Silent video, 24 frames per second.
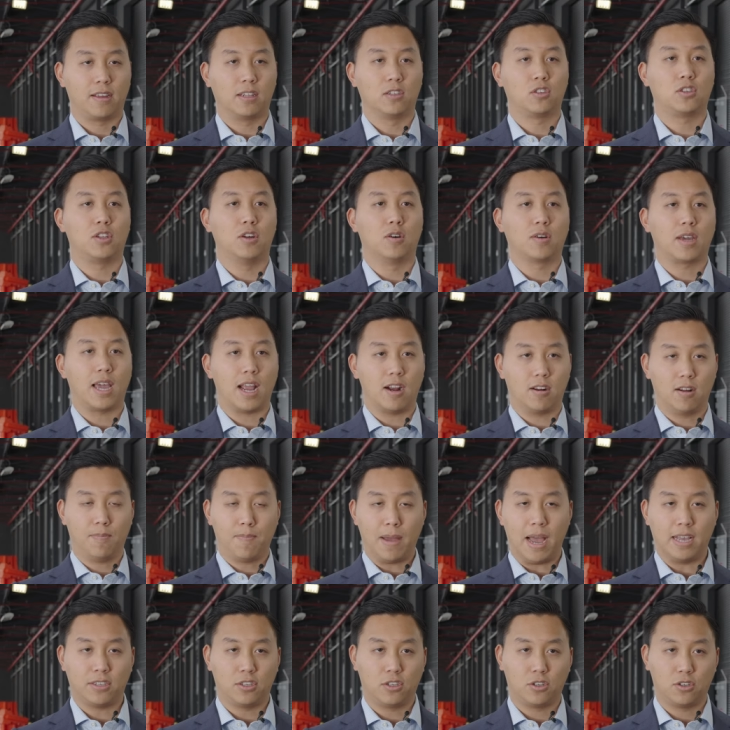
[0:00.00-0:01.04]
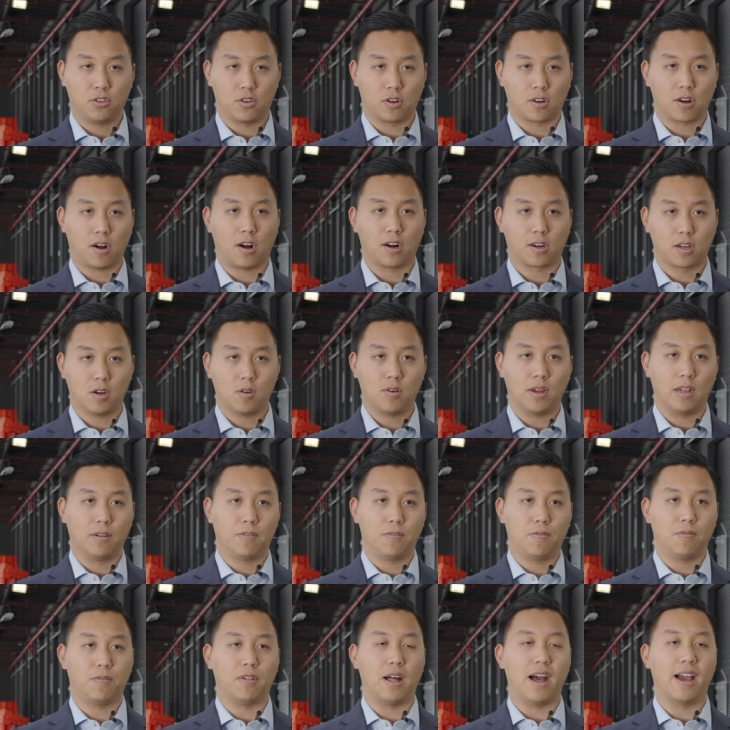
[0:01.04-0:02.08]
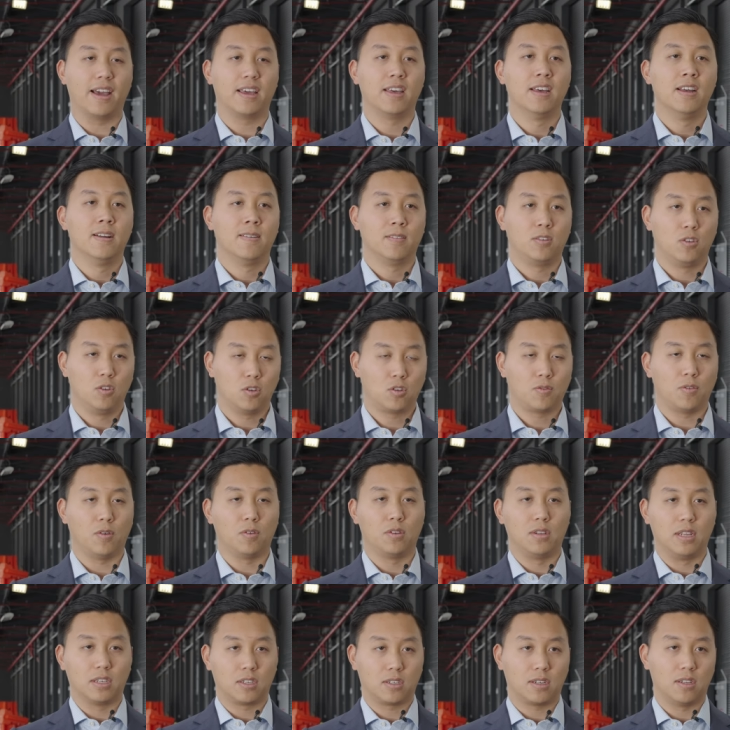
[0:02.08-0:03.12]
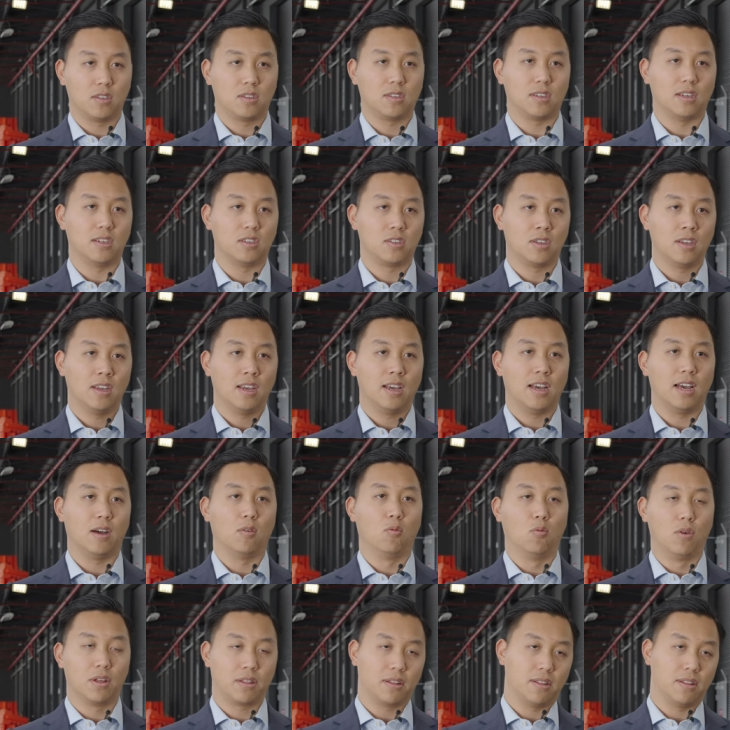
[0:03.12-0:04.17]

can still carry passengers or cargo and fly useful distances uh, with